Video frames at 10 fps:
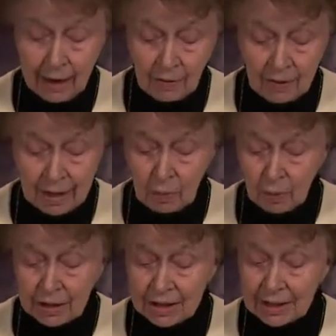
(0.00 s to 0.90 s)
And then
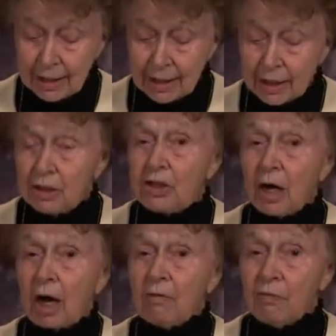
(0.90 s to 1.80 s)
we see in
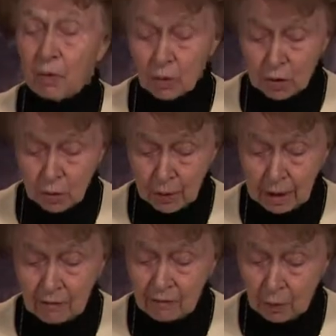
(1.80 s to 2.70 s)
John 4
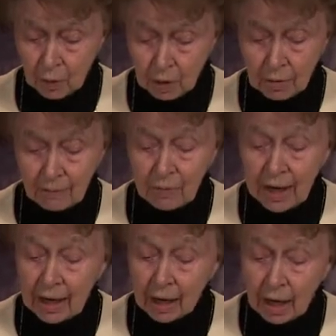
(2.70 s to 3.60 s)
24,
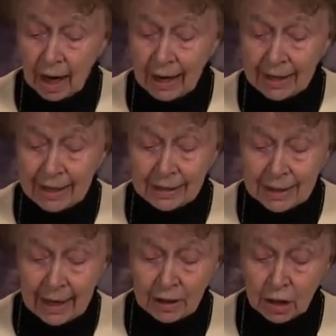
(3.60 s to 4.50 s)
God
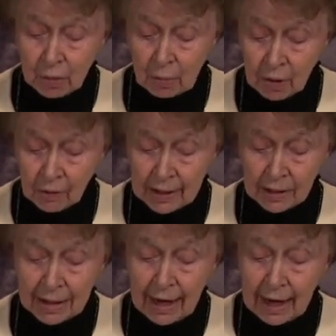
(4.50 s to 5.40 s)
is a
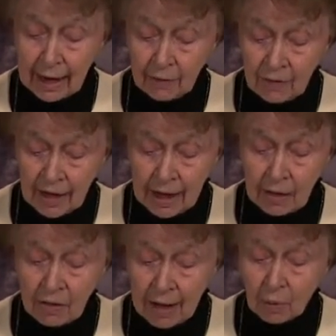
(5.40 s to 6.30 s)
spirit, and
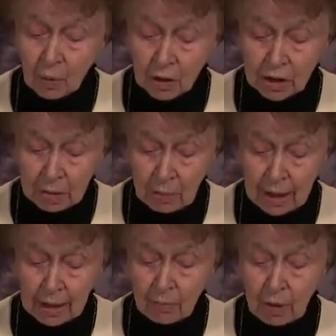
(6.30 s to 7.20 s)
they that worship
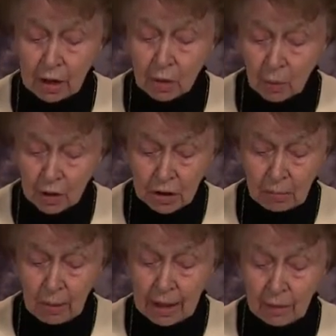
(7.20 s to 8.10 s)
him must
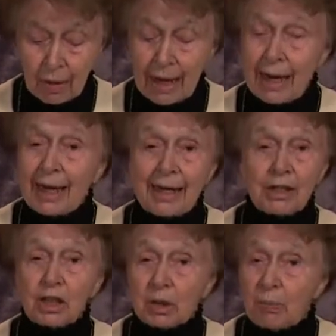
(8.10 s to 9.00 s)
worship him
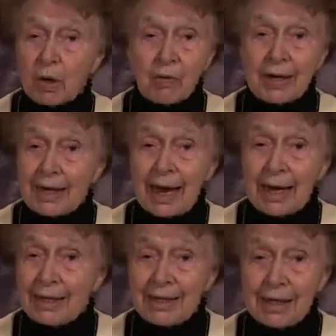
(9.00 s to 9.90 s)
in spirit
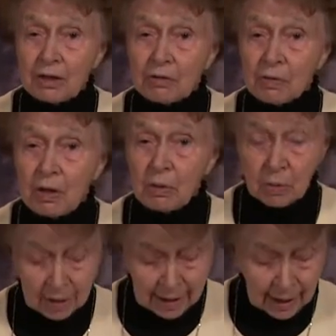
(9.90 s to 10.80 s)
and in truth.
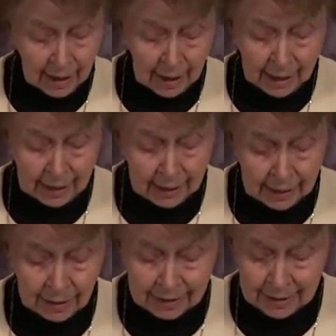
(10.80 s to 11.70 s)
And
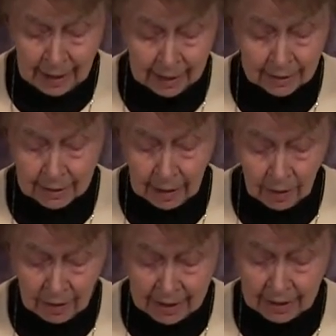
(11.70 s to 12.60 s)
he says,
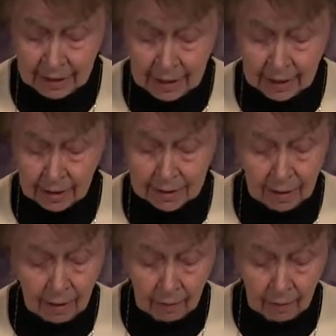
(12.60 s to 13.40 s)
This is